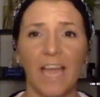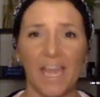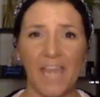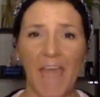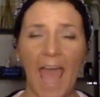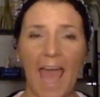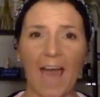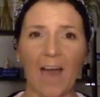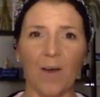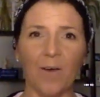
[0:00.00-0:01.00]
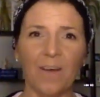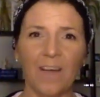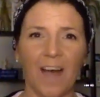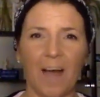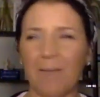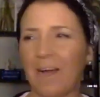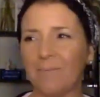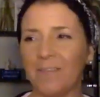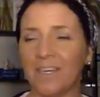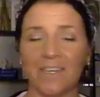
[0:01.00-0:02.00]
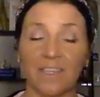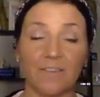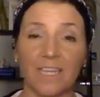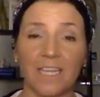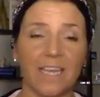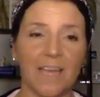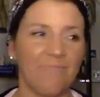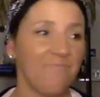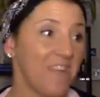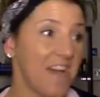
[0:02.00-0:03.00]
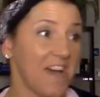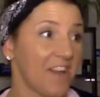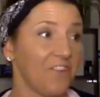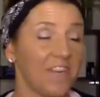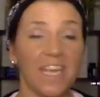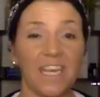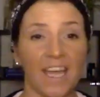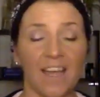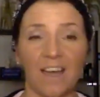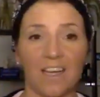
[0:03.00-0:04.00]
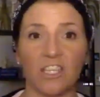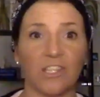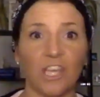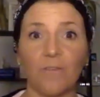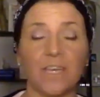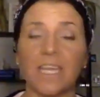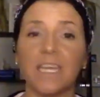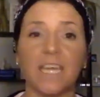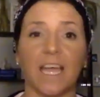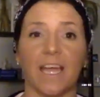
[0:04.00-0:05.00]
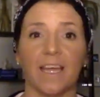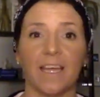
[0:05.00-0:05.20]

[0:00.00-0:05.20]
Now I'm like, no, I don't need it. No, I don't need it. I just don't need it.